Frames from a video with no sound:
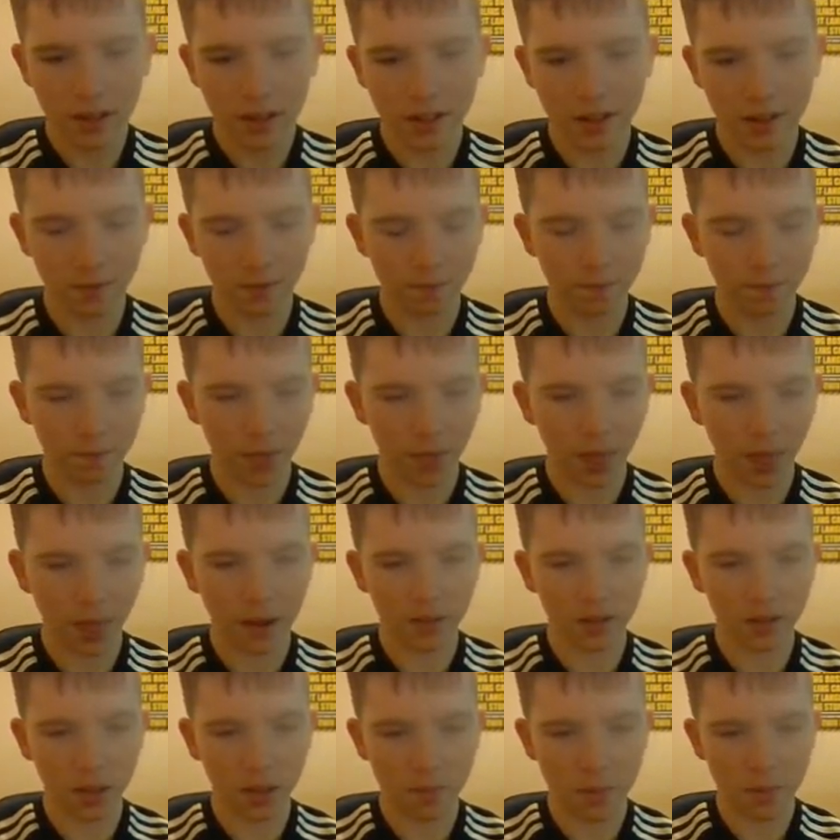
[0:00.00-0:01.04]
I
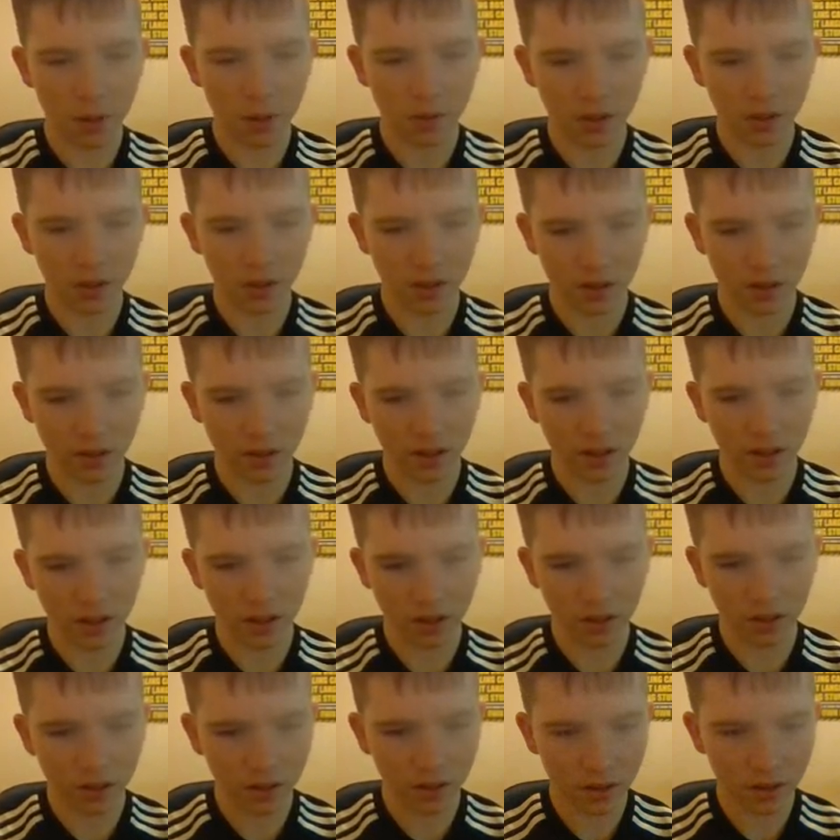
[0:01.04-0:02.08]
suppose I'm just gonna
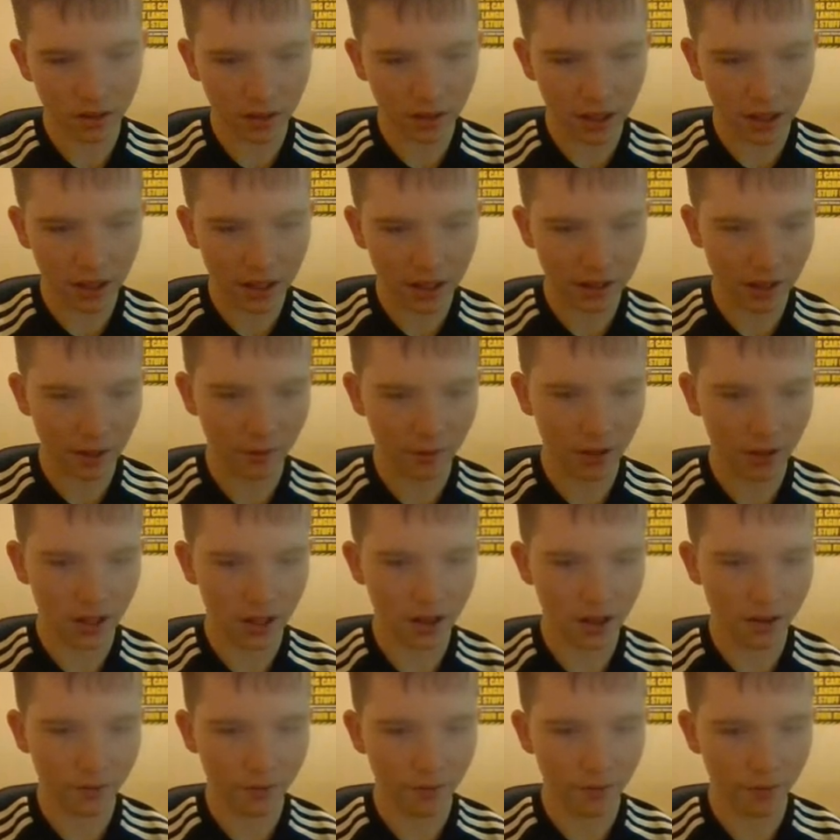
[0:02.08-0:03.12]
lay down
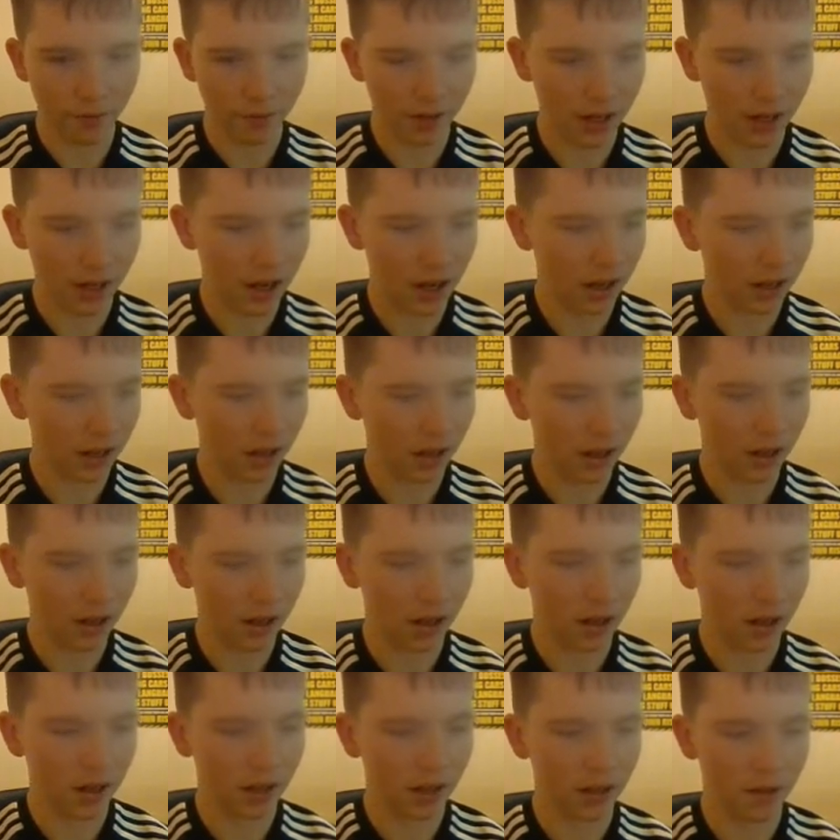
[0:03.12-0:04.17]
here for the night. I
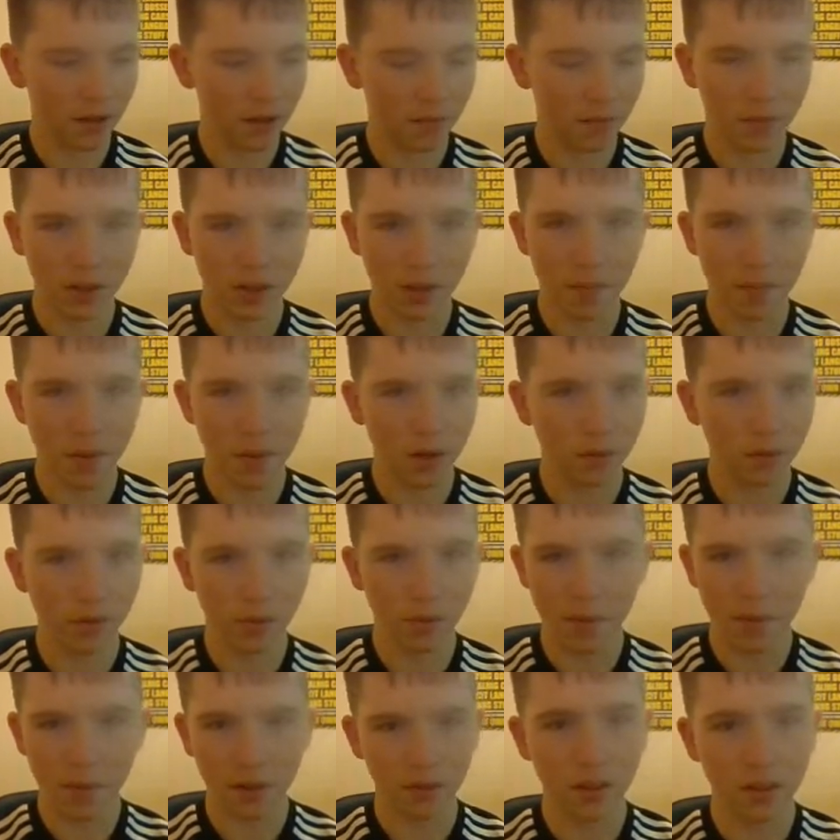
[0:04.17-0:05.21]
suppose
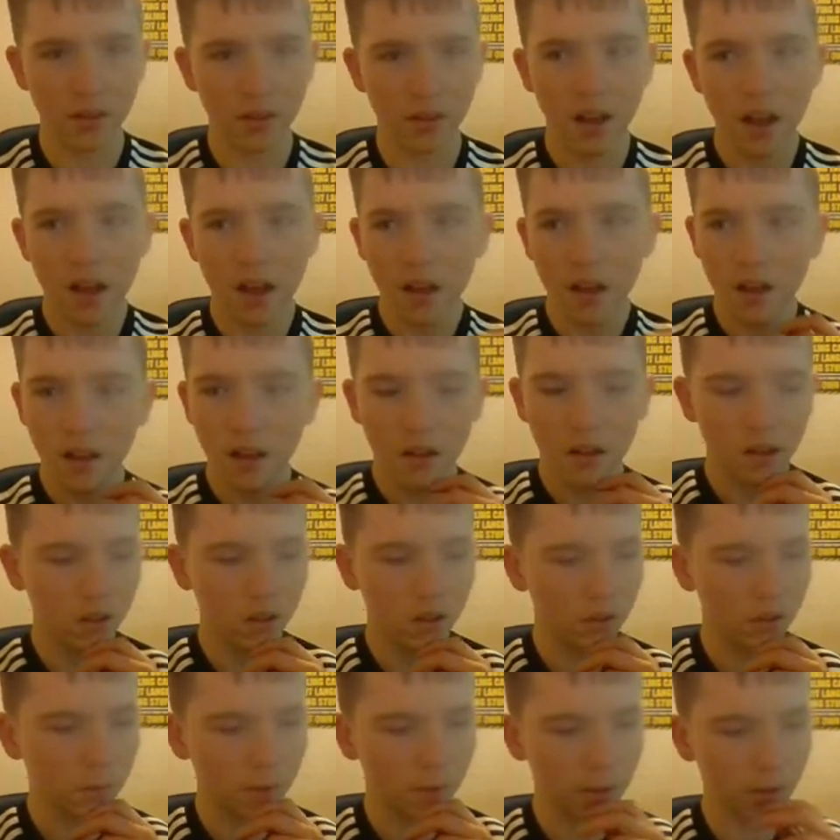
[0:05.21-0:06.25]
because
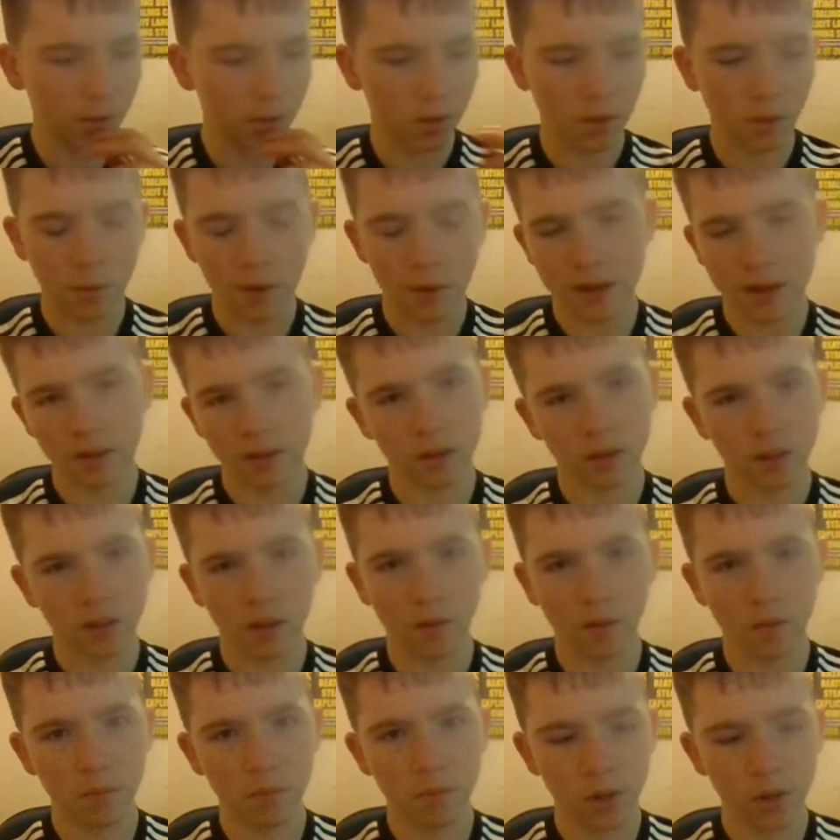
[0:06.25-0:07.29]
we're just gonna wait until
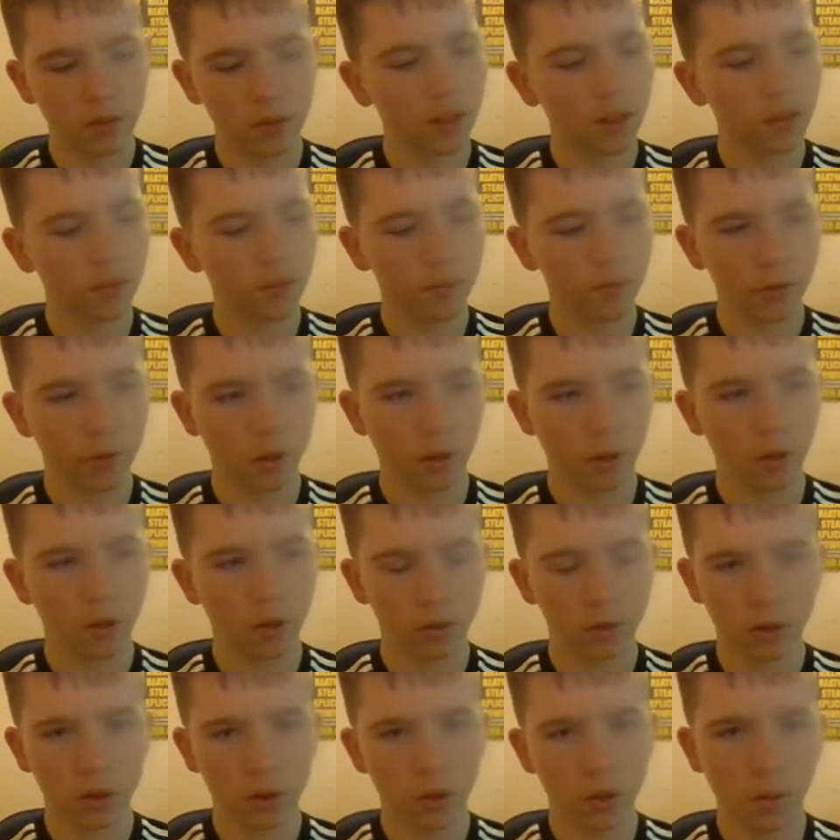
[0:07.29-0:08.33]
the morning
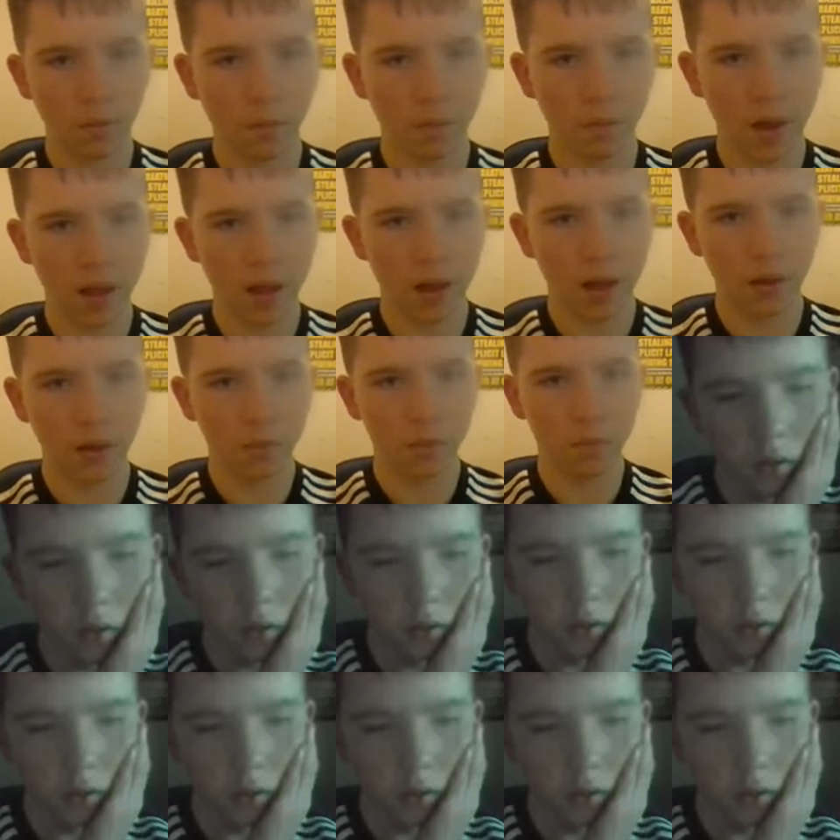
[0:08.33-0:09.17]
for something else.